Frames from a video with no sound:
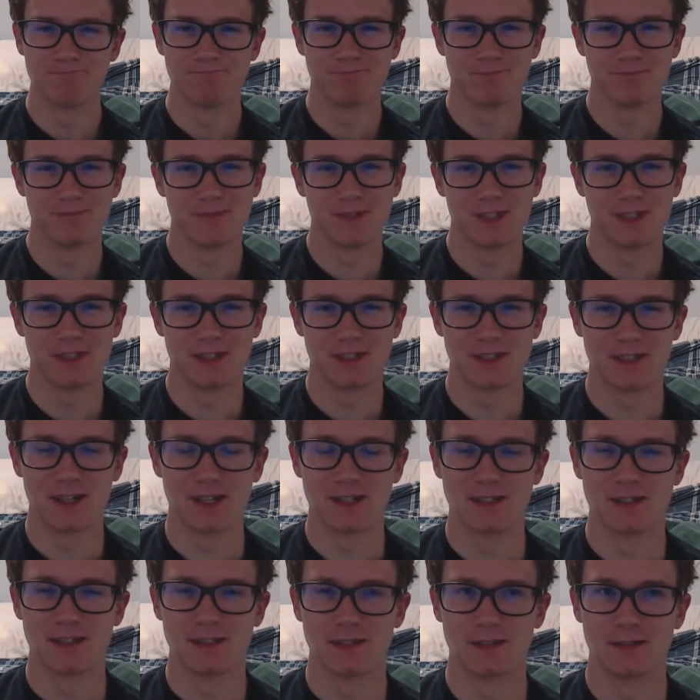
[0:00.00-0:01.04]
just
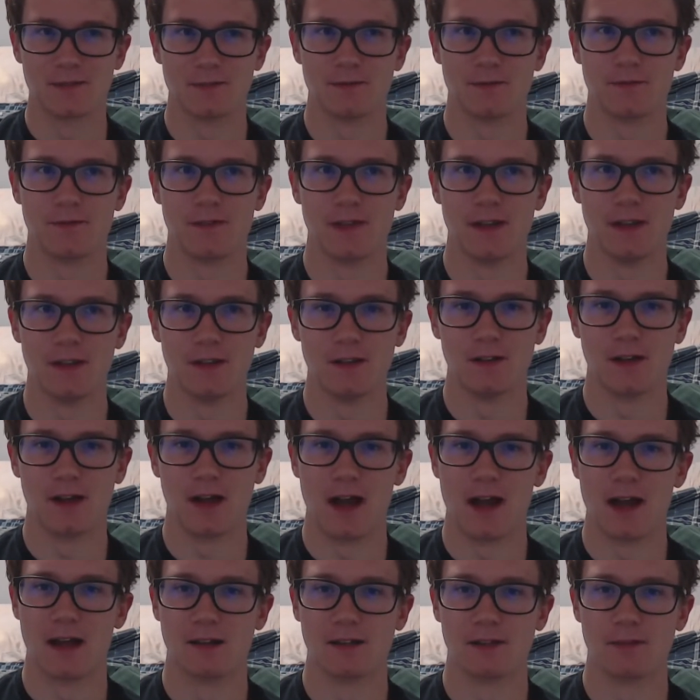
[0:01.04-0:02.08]
doesn't feel
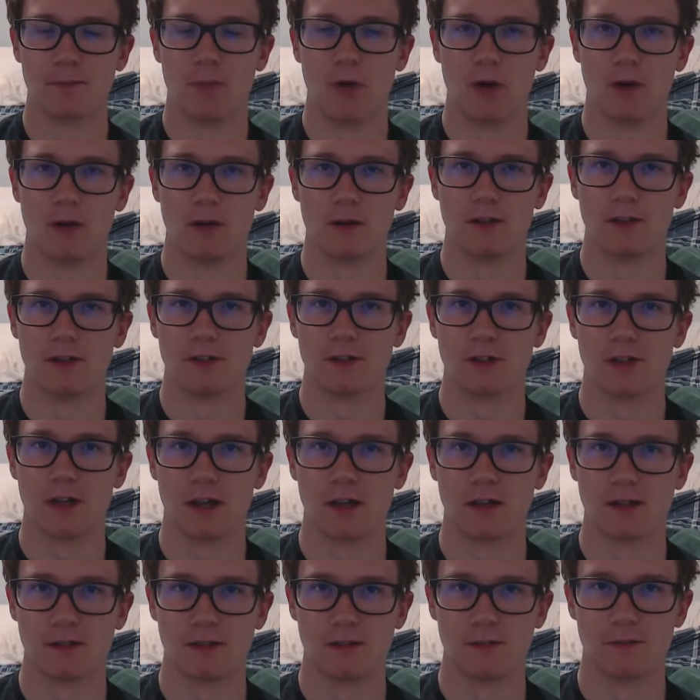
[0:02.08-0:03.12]
as polished
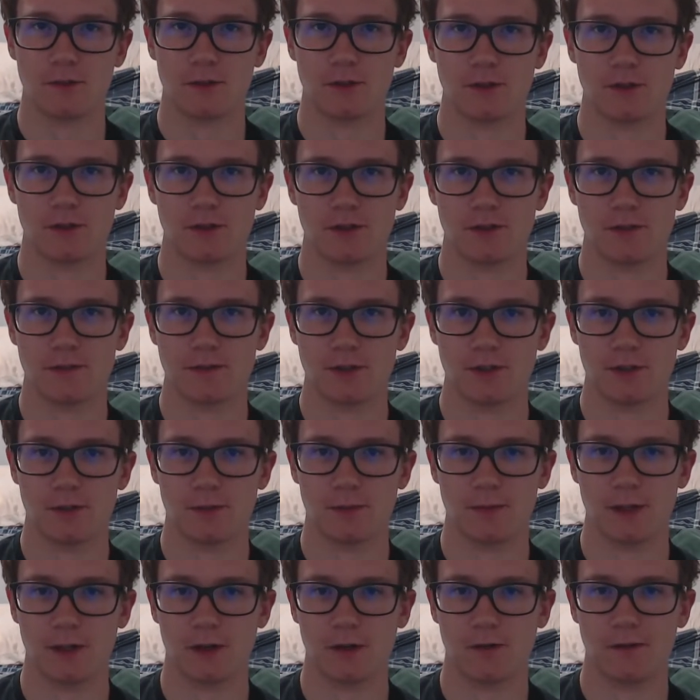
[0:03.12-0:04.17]
as the versions of
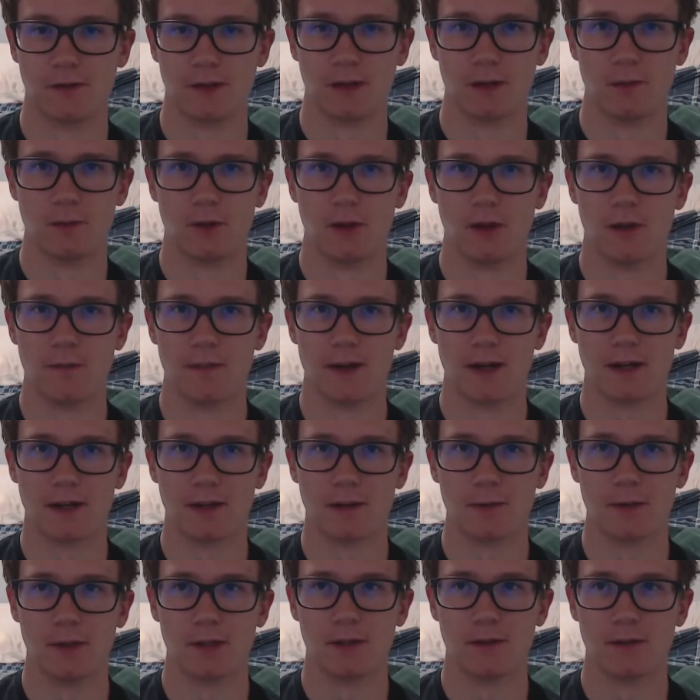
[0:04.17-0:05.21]
Zoom that are available on Mac
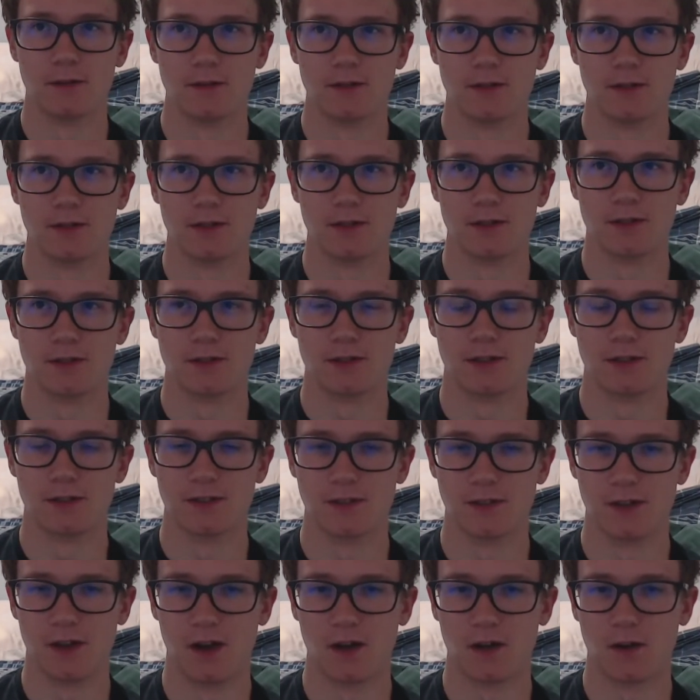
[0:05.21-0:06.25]
and Windows. It just
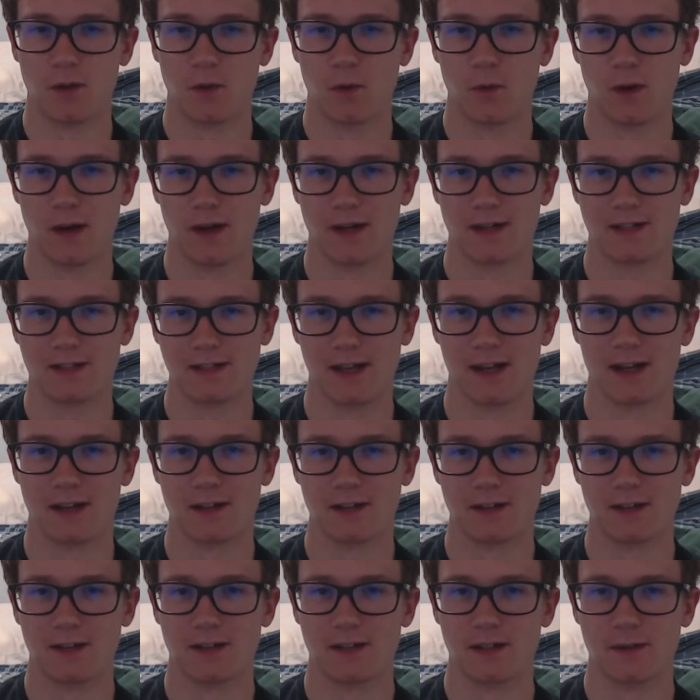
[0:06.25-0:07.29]
is not quite
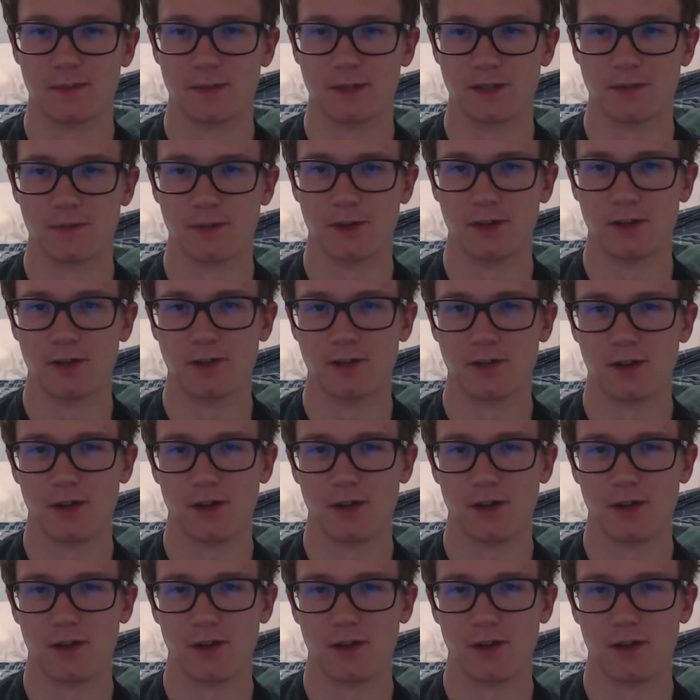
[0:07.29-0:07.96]
exactly the same experience.